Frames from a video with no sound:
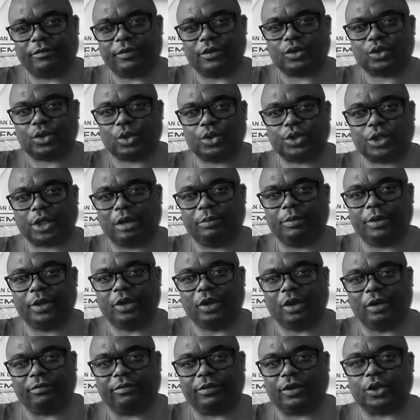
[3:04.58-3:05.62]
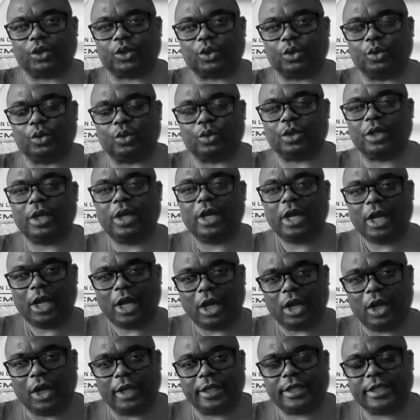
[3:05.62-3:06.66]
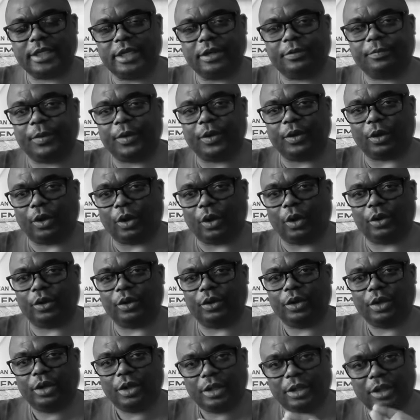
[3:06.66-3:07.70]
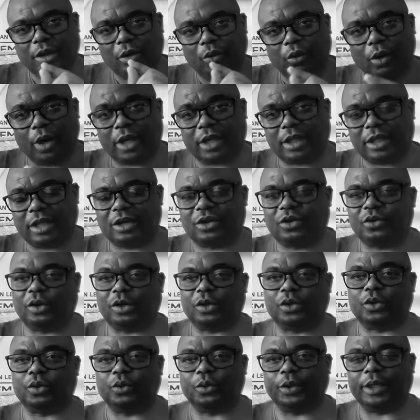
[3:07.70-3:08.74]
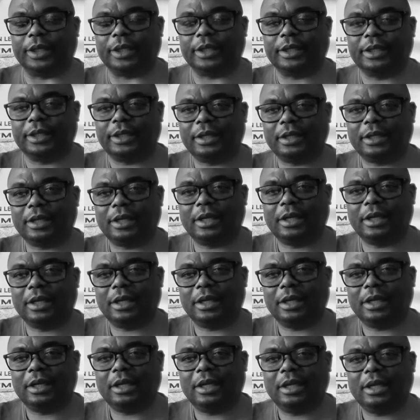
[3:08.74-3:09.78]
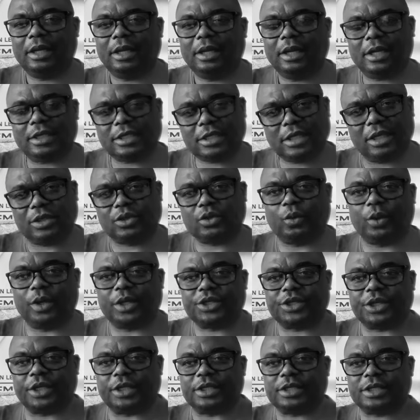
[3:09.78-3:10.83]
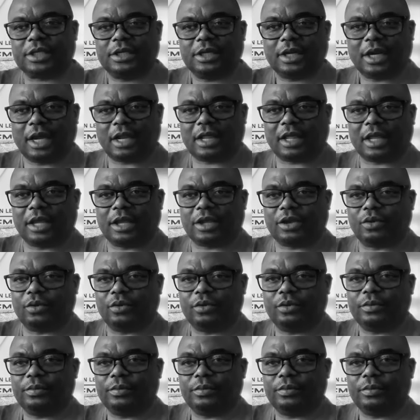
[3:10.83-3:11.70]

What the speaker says: on social media or a voice note, let it be on the work that you are doing. Let's get to work, gents. I thank you.